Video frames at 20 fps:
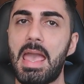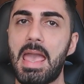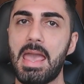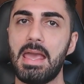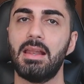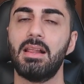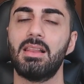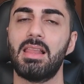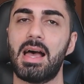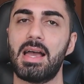
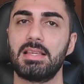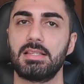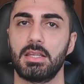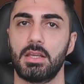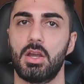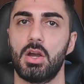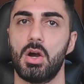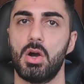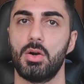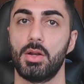analyze
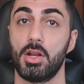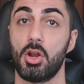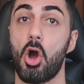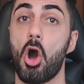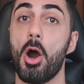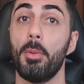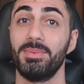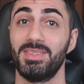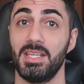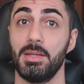the code and
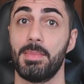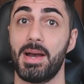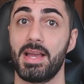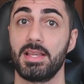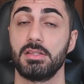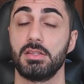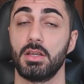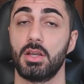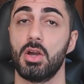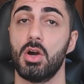
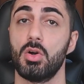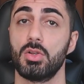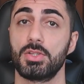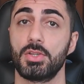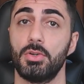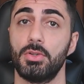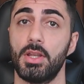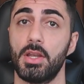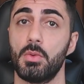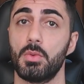optimize the code
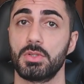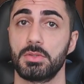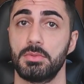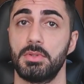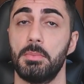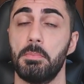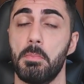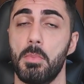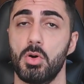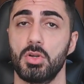so that it was
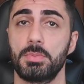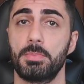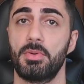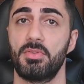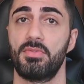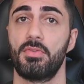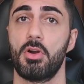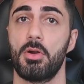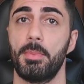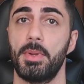the most
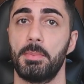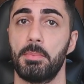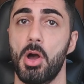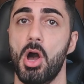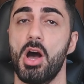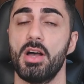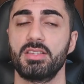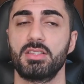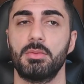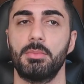performant
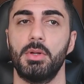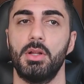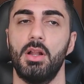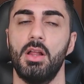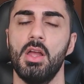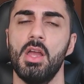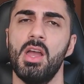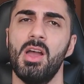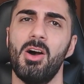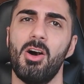possible.